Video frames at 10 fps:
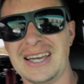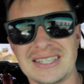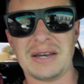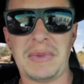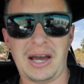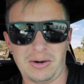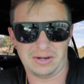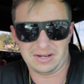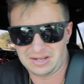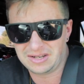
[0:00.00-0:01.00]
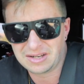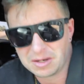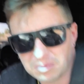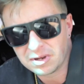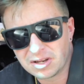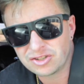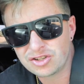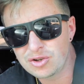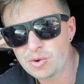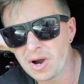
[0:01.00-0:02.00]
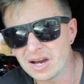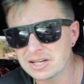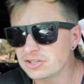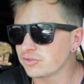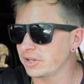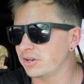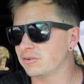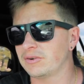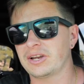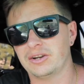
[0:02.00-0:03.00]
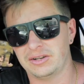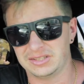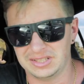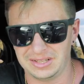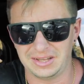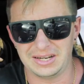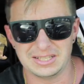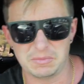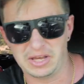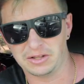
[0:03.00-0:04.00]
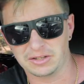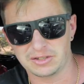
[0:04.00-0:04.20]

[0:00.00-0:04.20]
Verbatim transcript: has about 200 records that he's mailing.